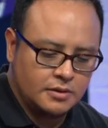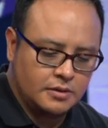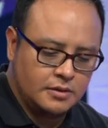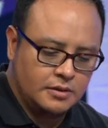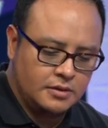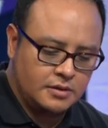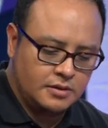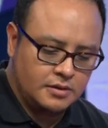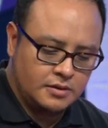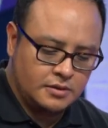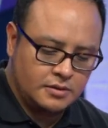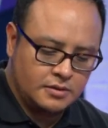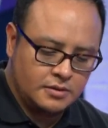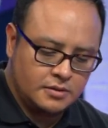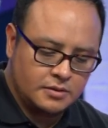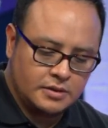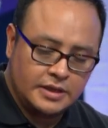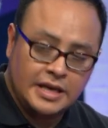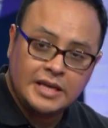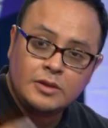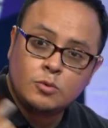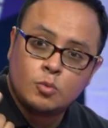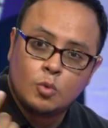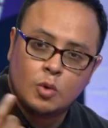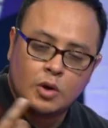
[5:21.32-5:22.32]
uh,
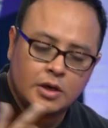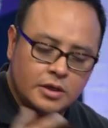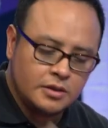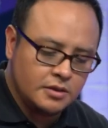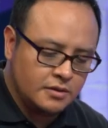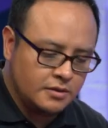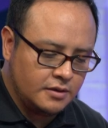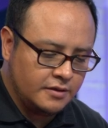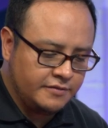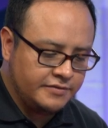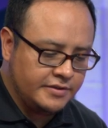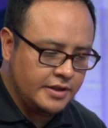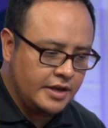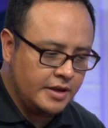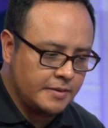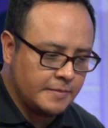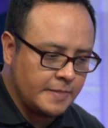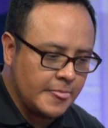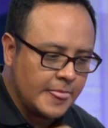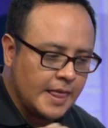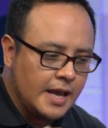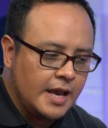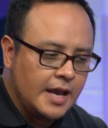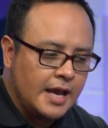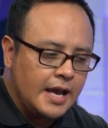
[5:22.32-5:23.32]
get one of them.
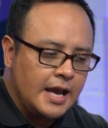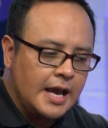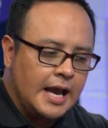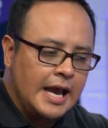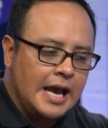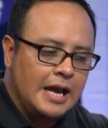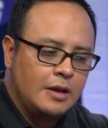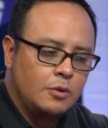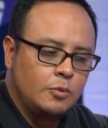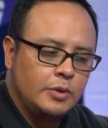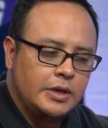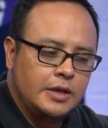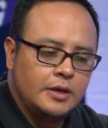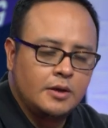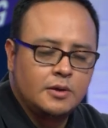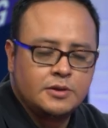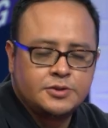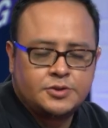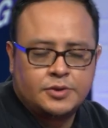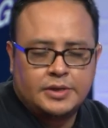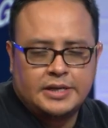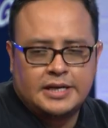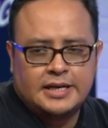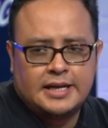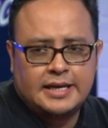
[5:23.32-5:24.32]
And we
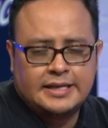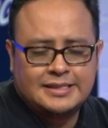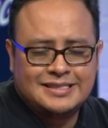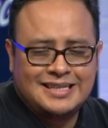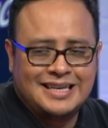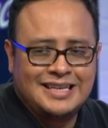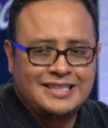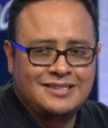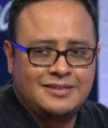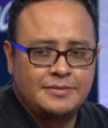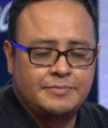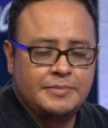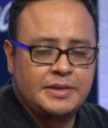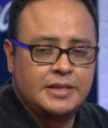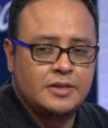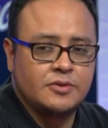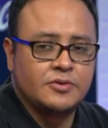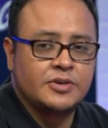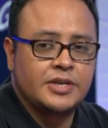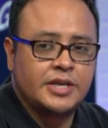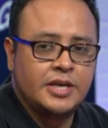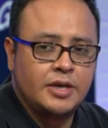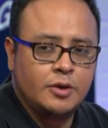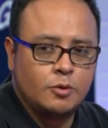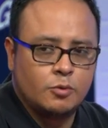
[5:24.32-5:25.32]
also analyze eighty million
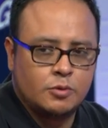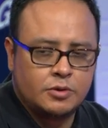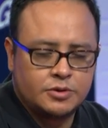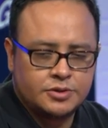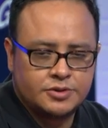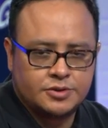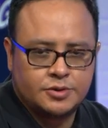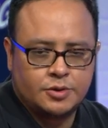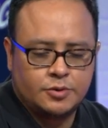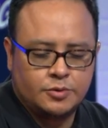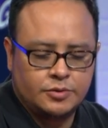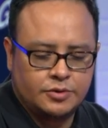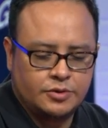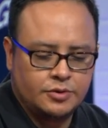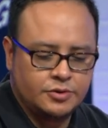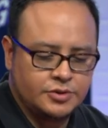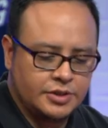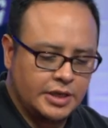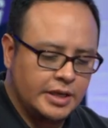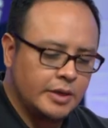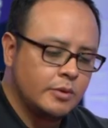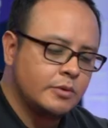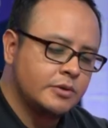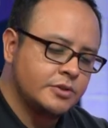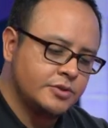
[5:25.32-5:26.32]
keywords, so those
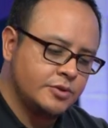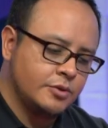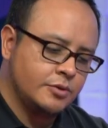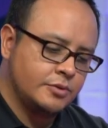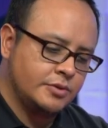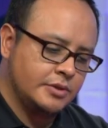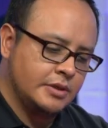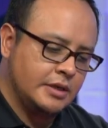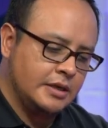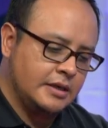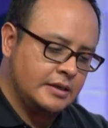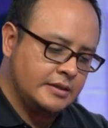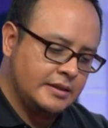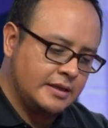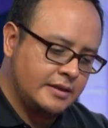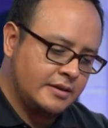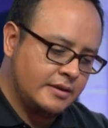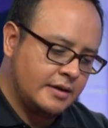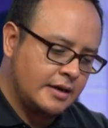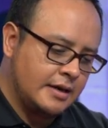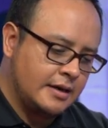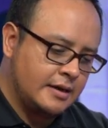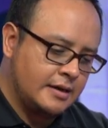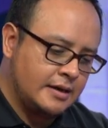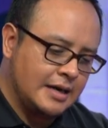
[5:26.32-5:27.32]
keywords that, uh,
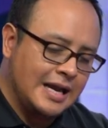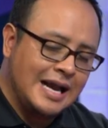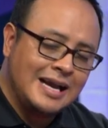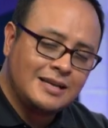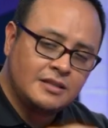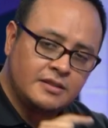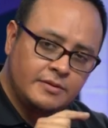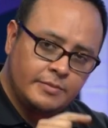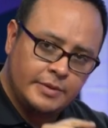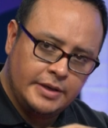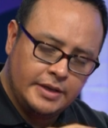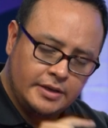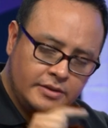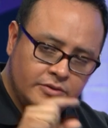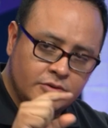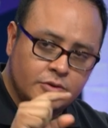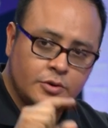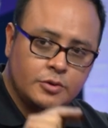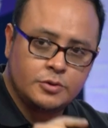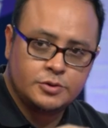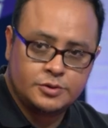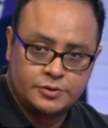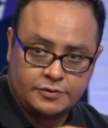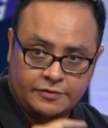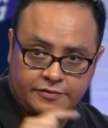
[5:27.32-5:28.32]
that are activating
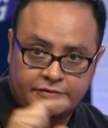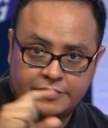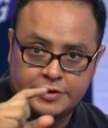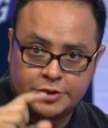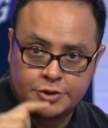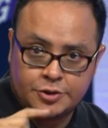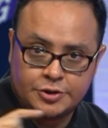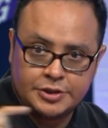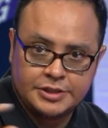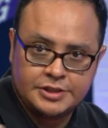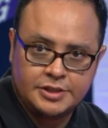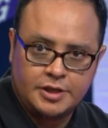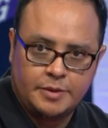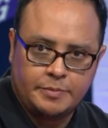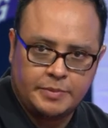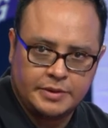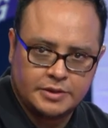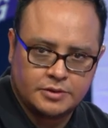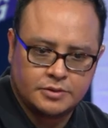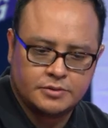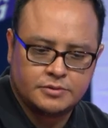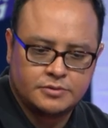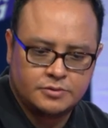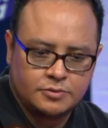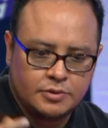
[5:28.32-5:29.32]
those feature
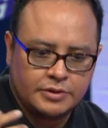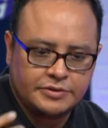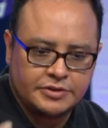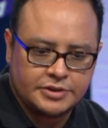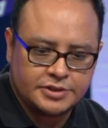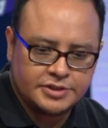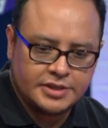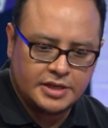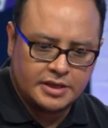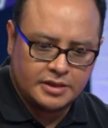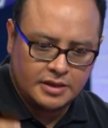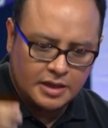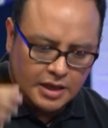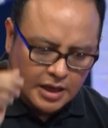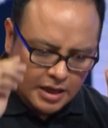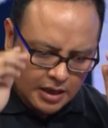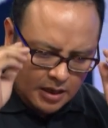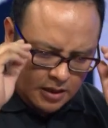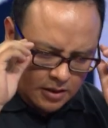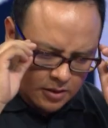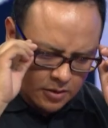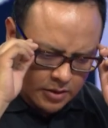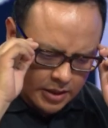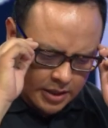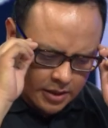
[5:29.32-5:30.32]
snippets to understand,
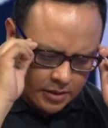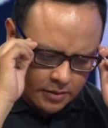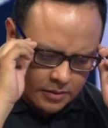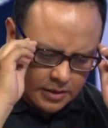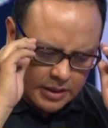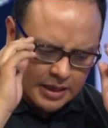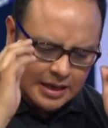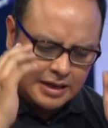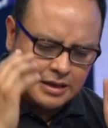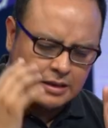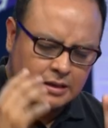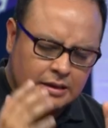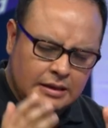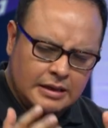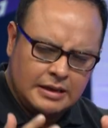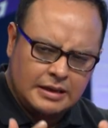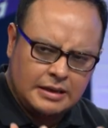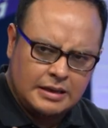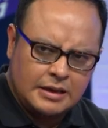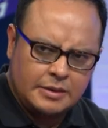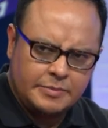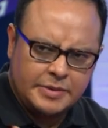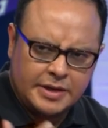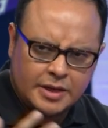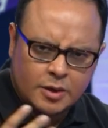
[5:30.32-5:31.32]
okay, how,
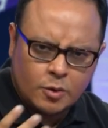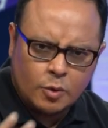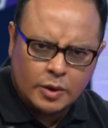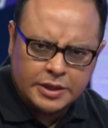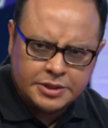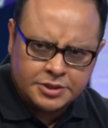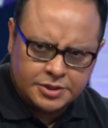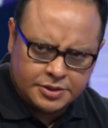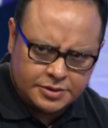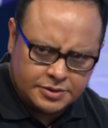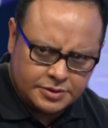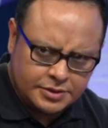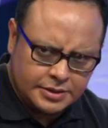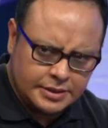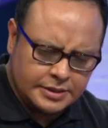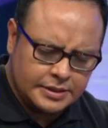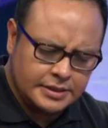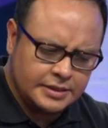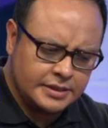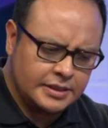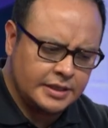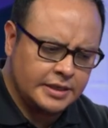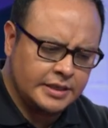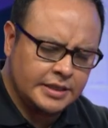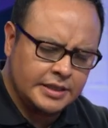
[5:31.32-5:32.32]
how many questions uh,
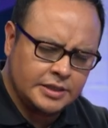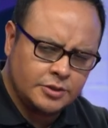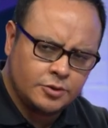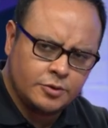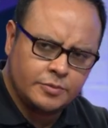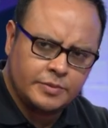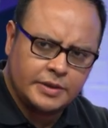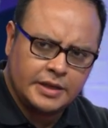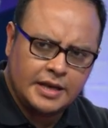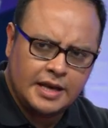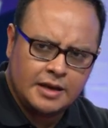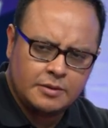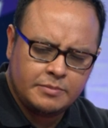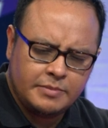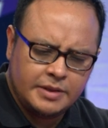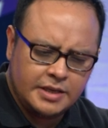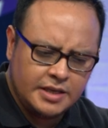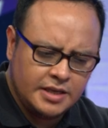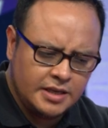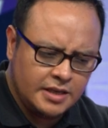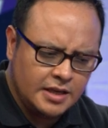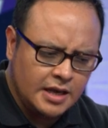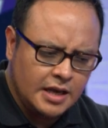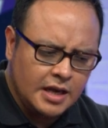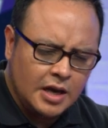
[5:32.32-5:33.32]
there need to be, how
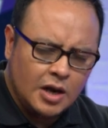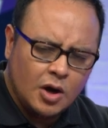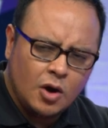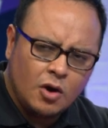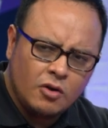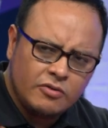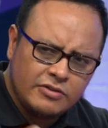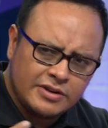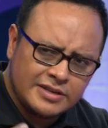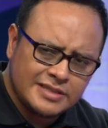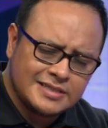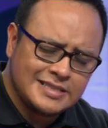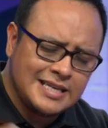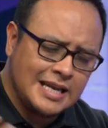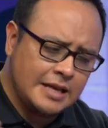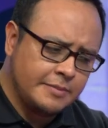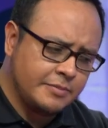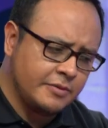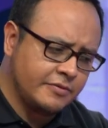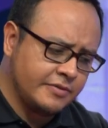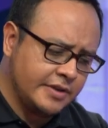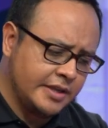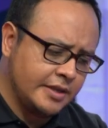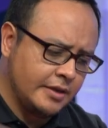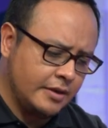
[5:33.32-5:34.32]
many other type
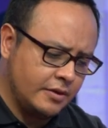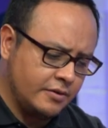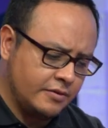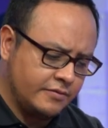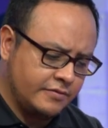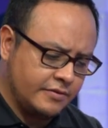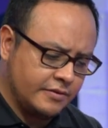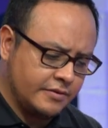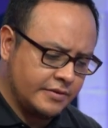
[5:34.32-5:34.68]
of, key of